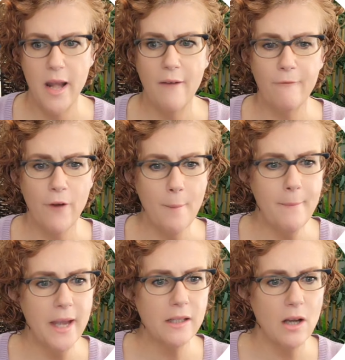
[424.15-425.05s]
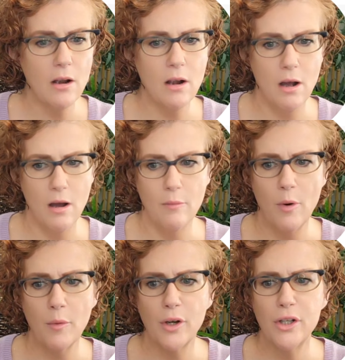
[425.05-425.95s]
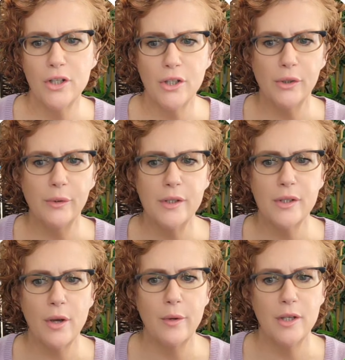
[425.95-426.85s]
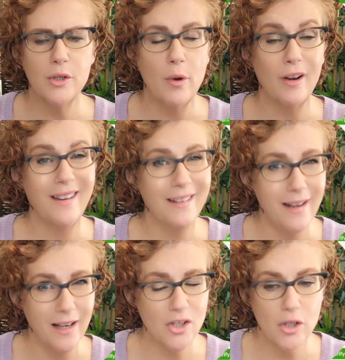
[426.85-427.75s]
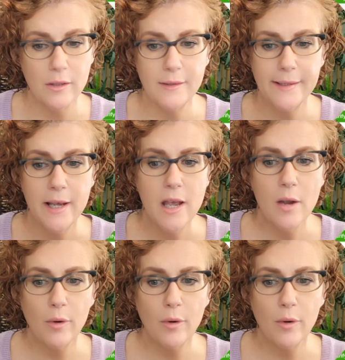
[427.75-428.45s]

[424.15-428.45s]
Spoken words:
Now from make.com, what we're going to do is go into our connections.